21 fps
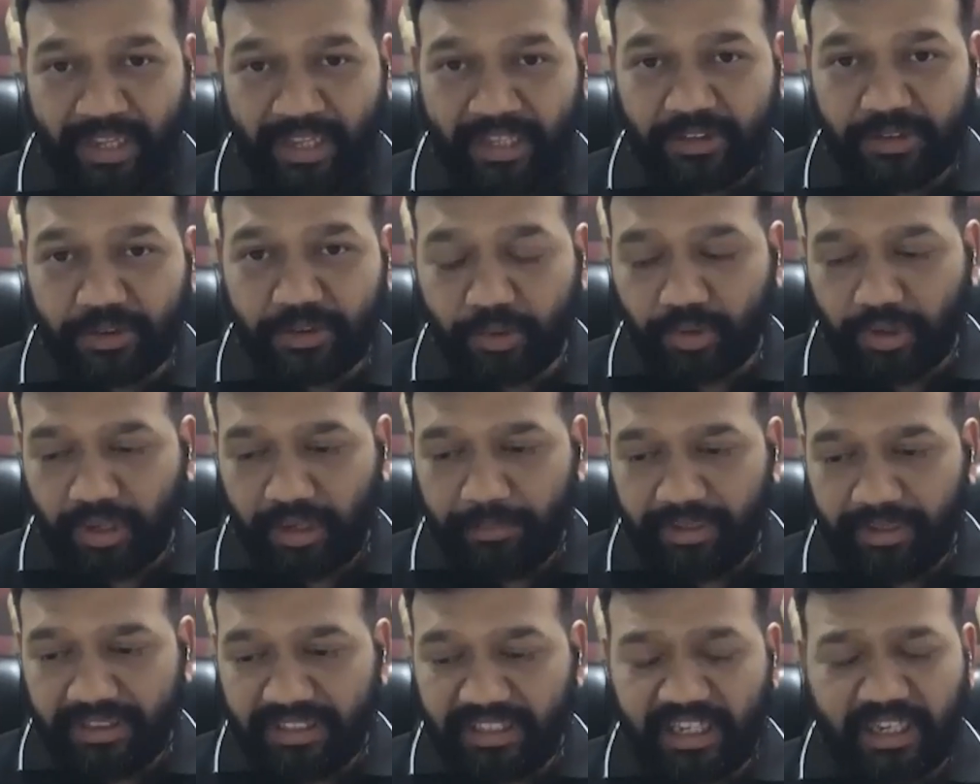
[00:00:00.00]
So,
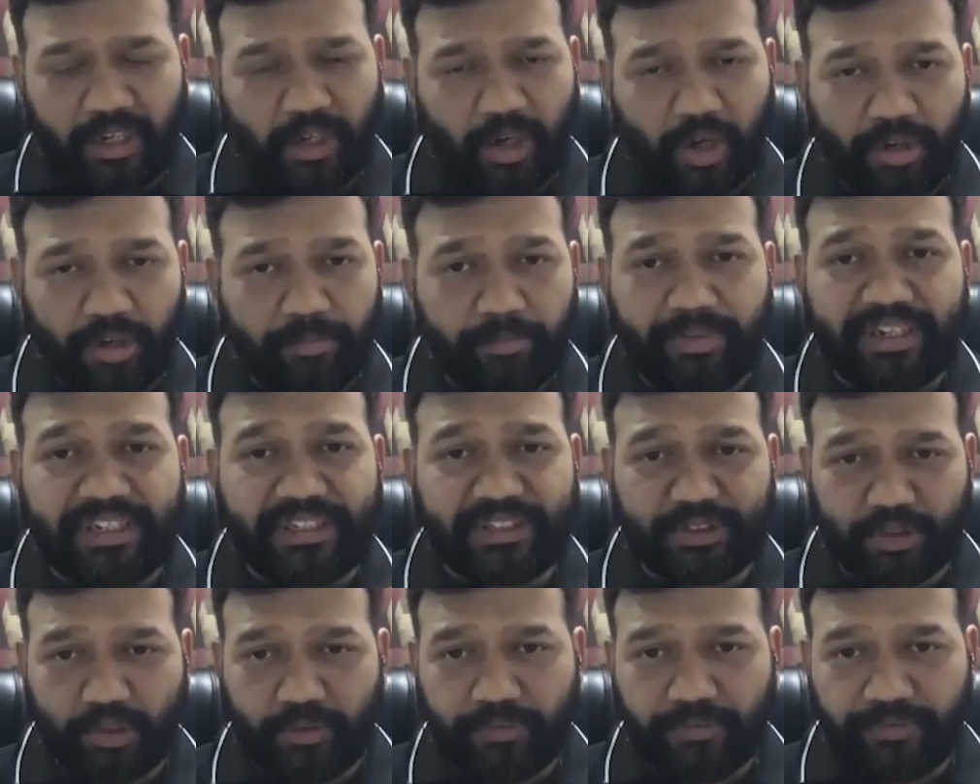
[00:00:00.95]
there are a lot many
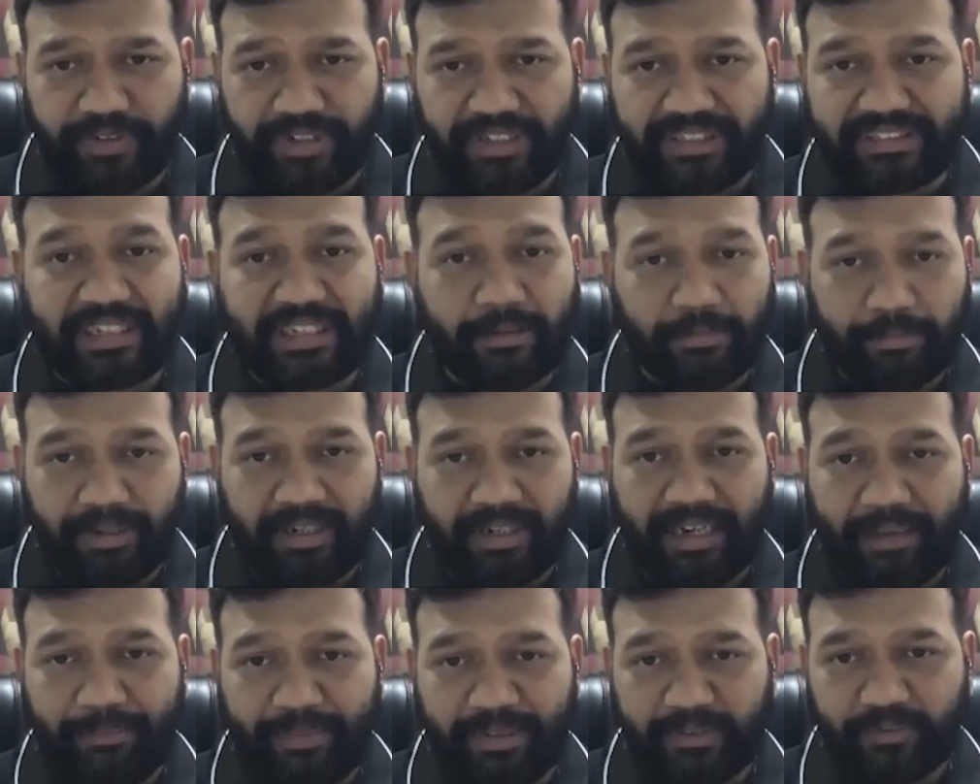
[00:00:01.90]
softwares are
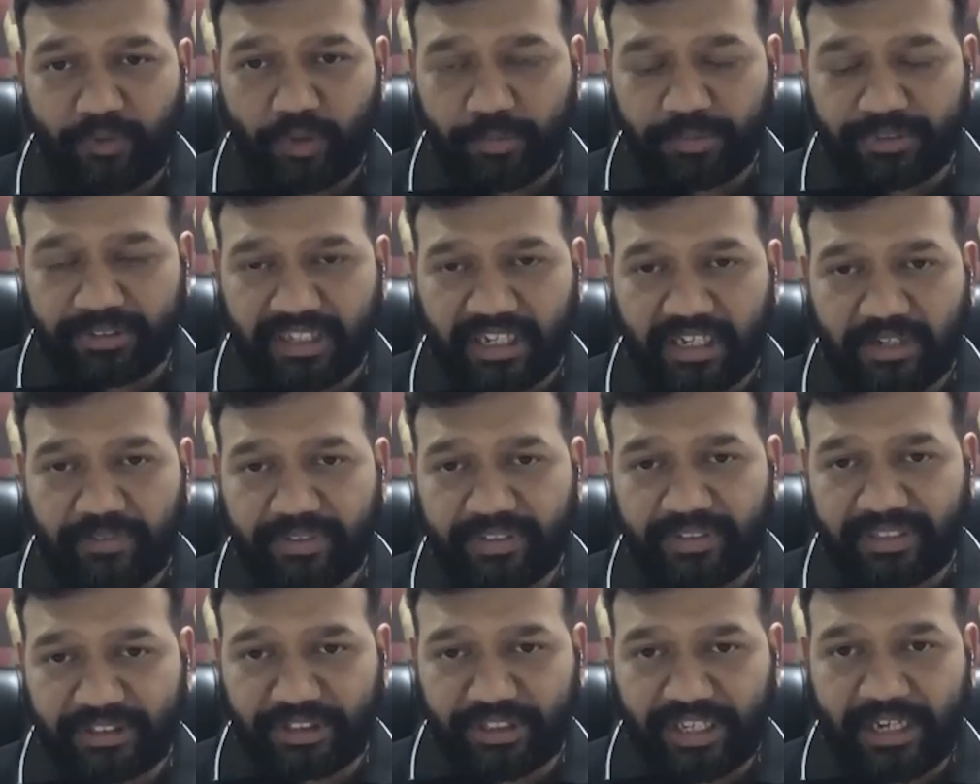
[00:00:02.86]
built. From start with
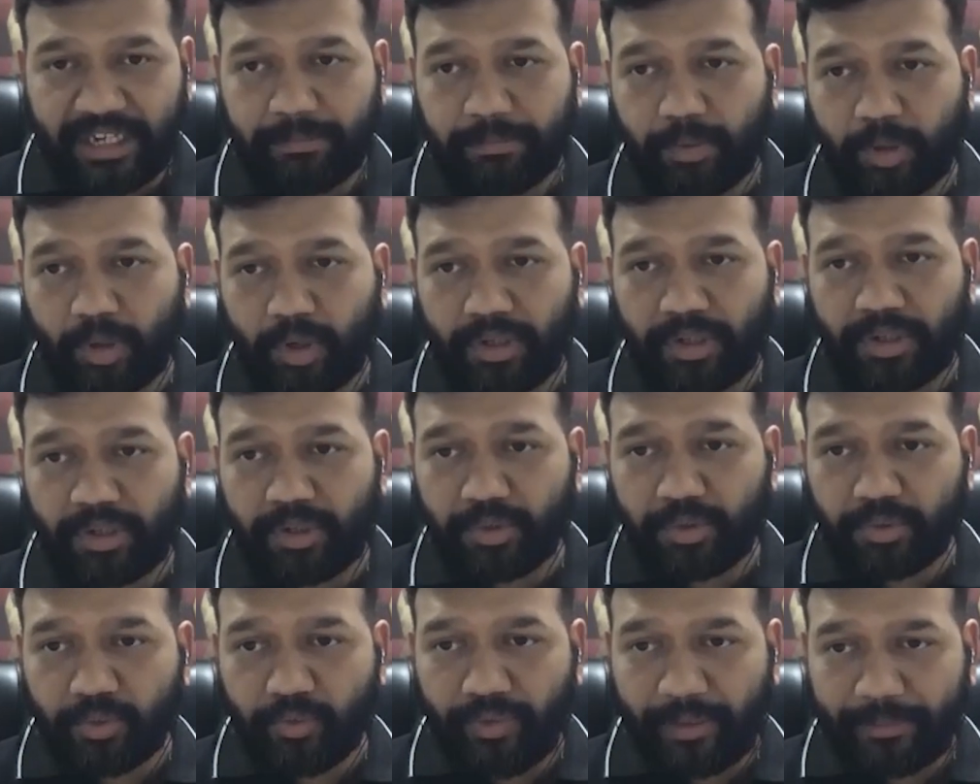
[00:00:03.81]
a chatbot to
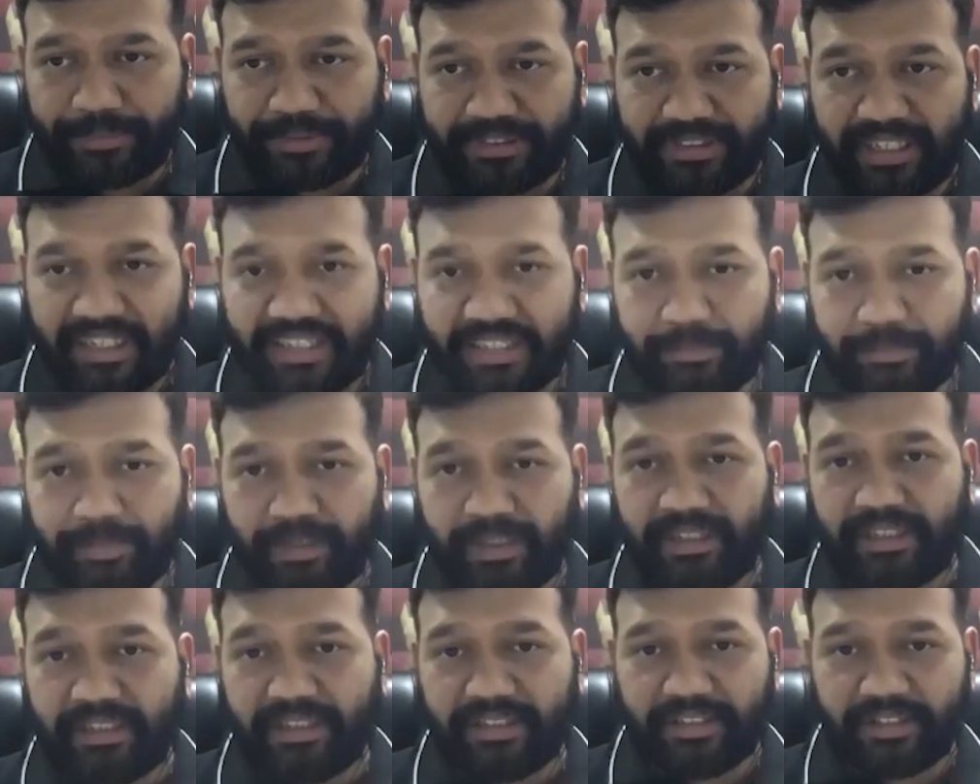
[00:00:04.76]
website
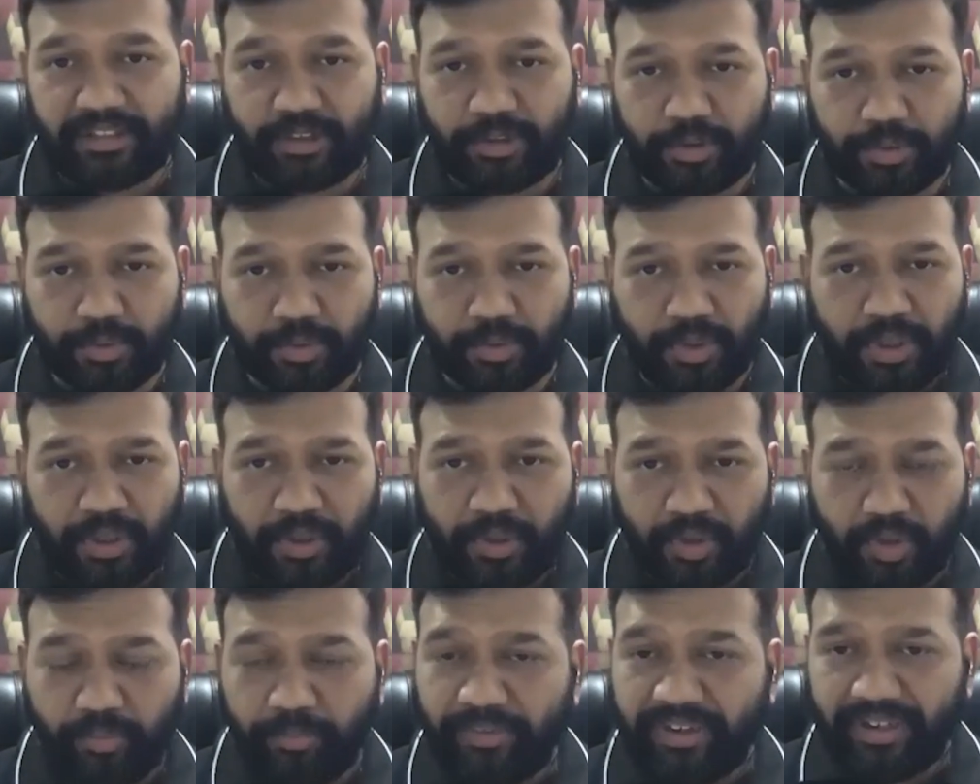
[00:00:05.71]
builder to,
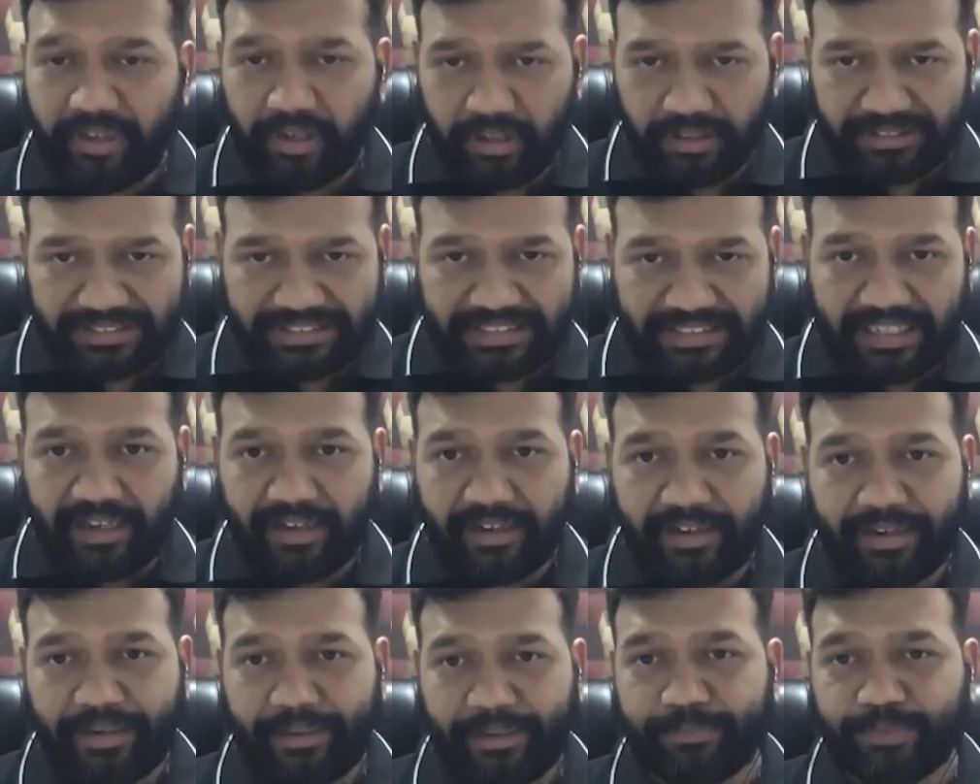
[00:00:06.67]

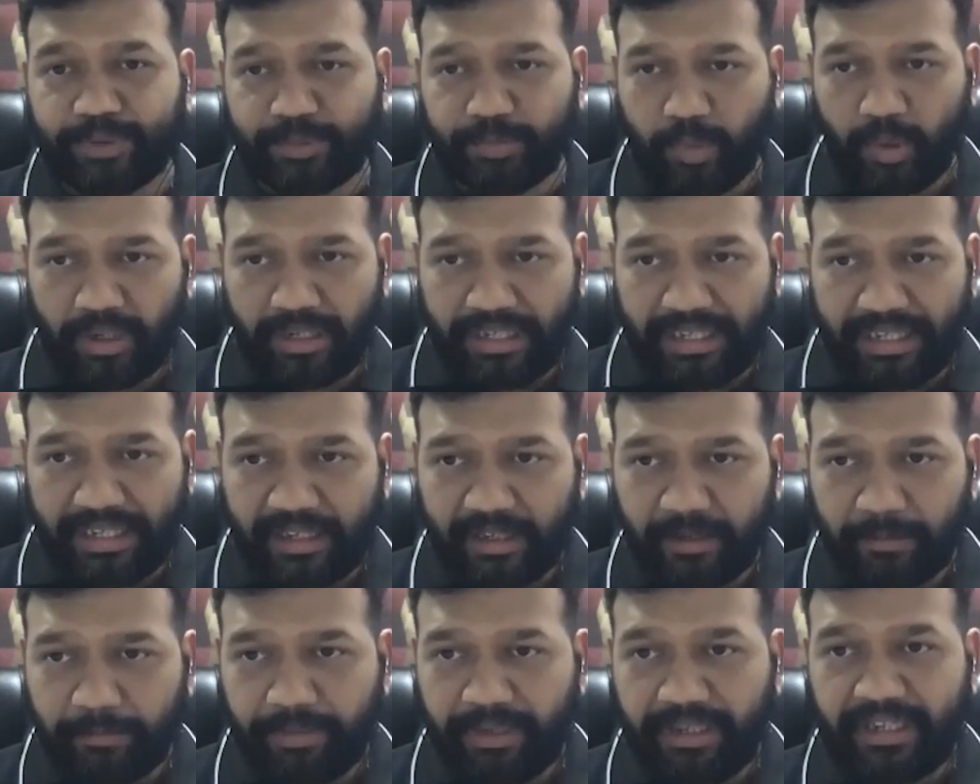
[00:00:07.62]
CRM, small
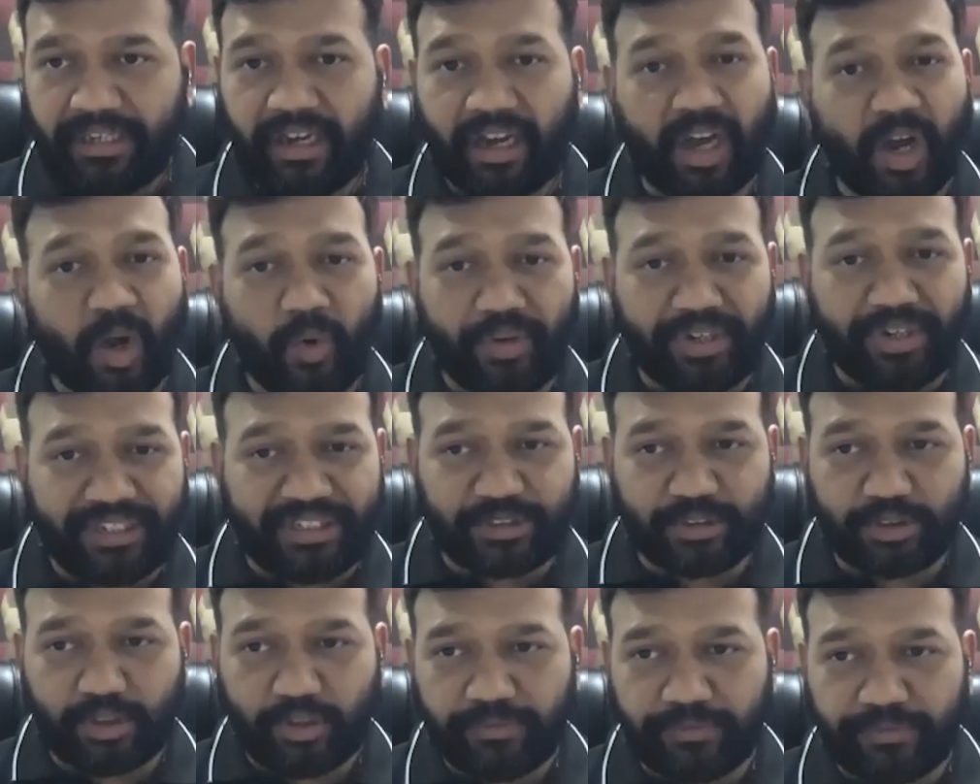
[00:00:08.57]
ERP, accounting
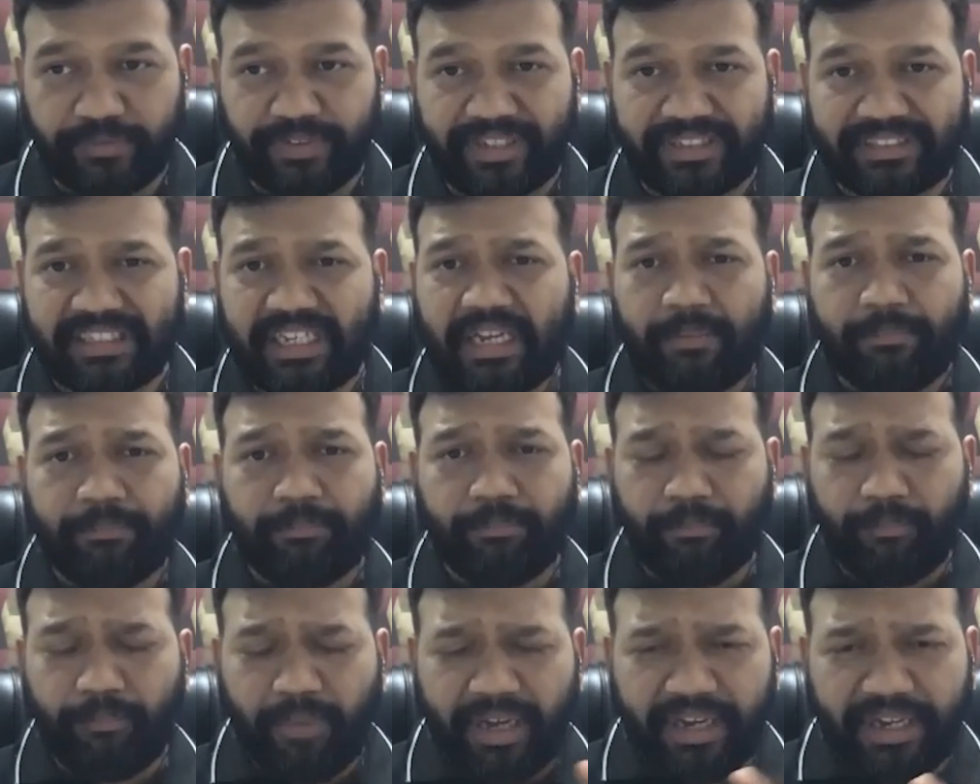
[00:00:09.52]
softwares.
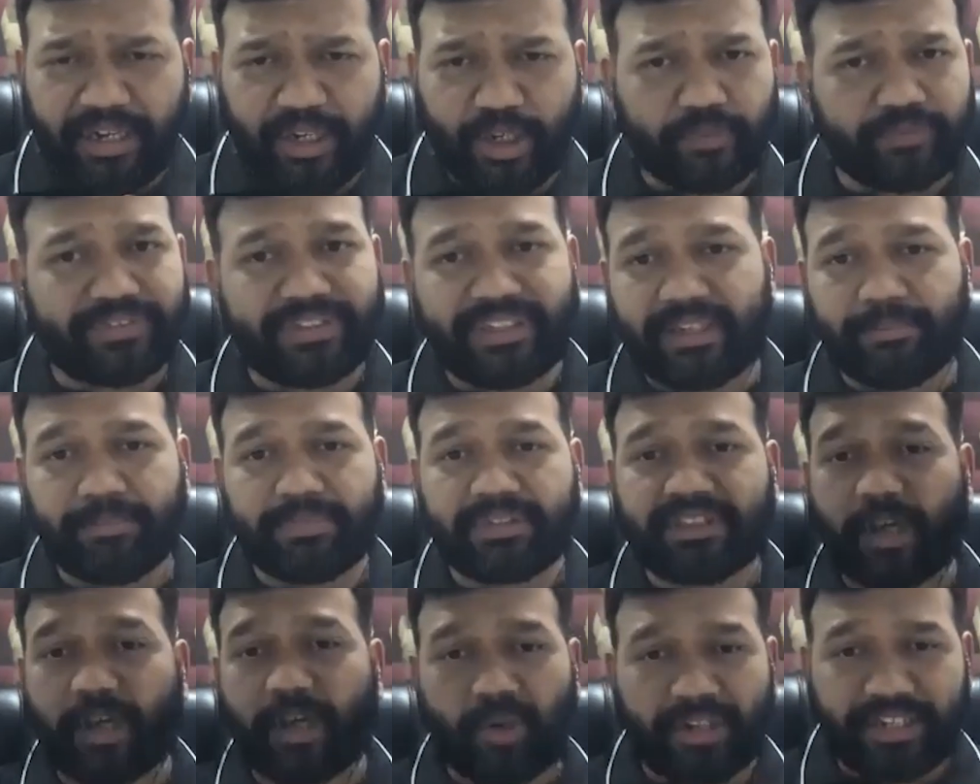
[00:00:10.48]
Many of them
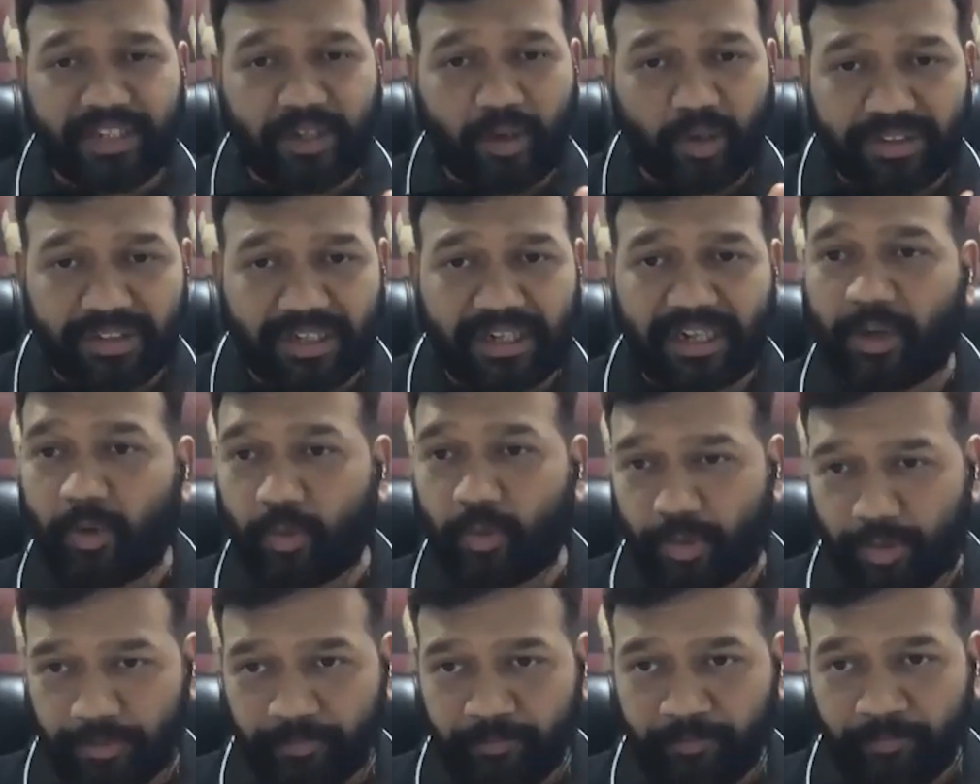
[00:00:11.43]
are already on the cloud,